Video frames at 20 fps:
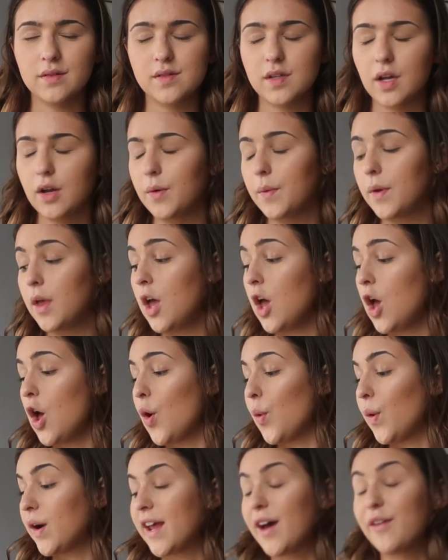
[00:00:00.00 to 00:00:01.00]
So
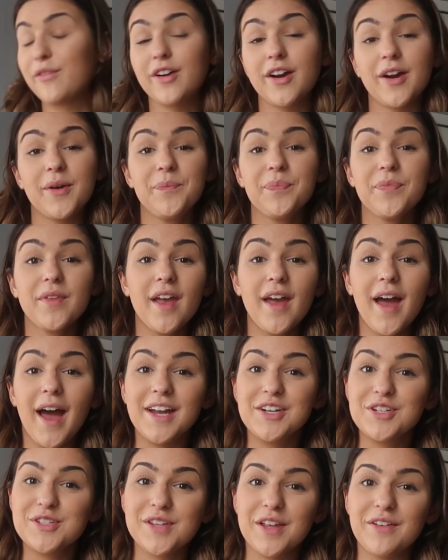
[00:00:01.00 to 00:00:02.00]
whatever,
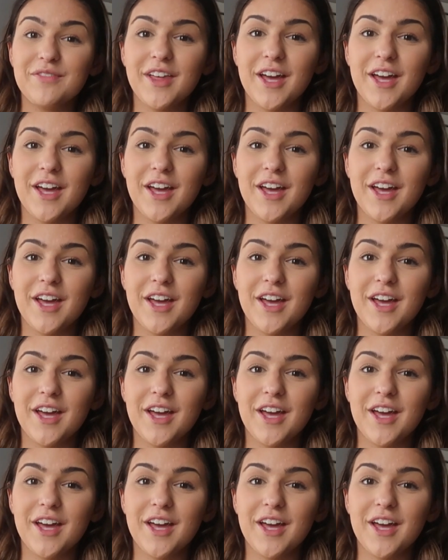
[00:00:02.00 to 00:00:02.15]
I just love